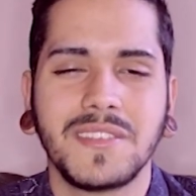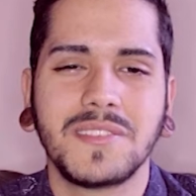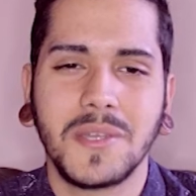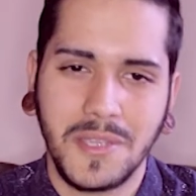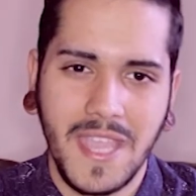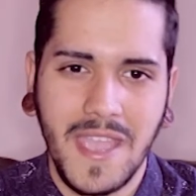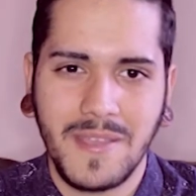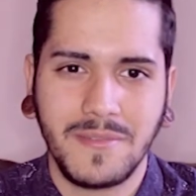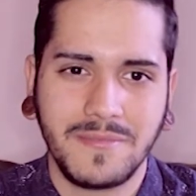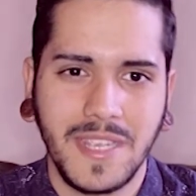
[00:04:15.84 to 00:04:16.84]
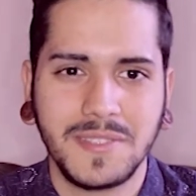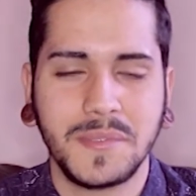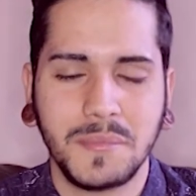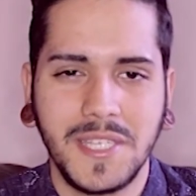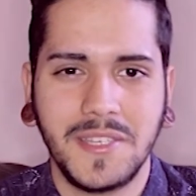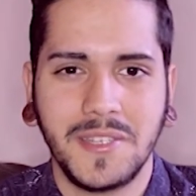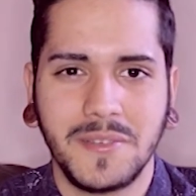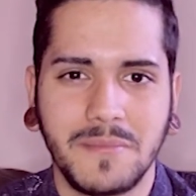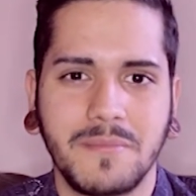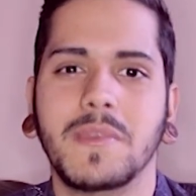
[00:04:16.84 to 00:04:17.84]
So yeah, nice to meet
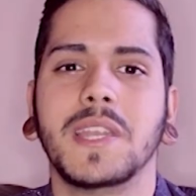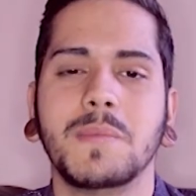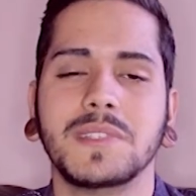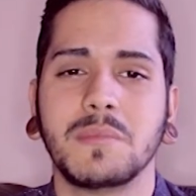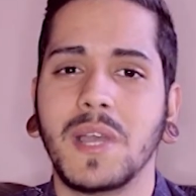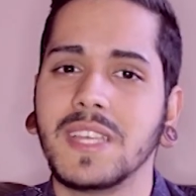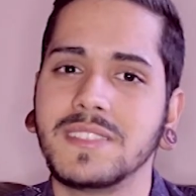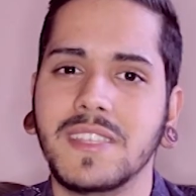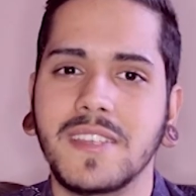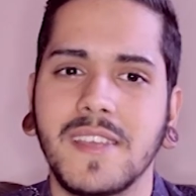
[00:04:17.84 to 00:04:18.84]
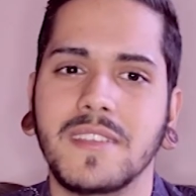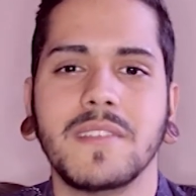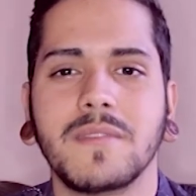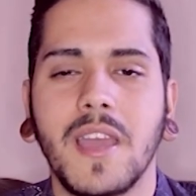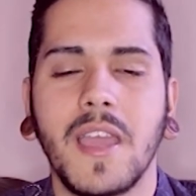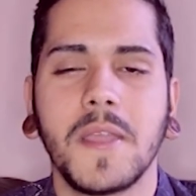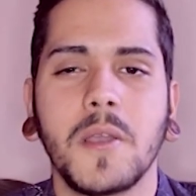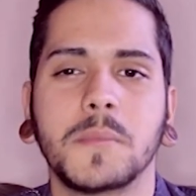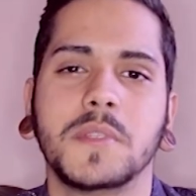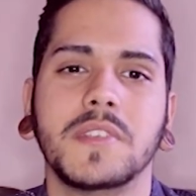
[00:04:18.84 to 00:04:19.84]
you. My name is Sebastian, and I
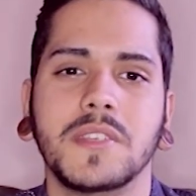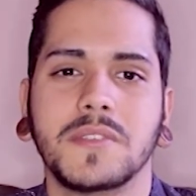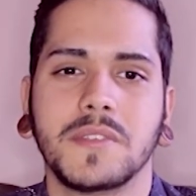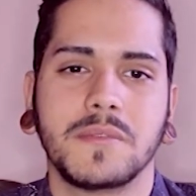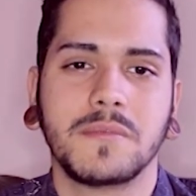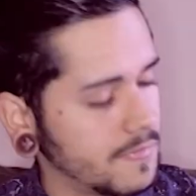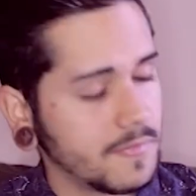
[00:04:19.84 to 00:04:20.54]
hope to see you soon.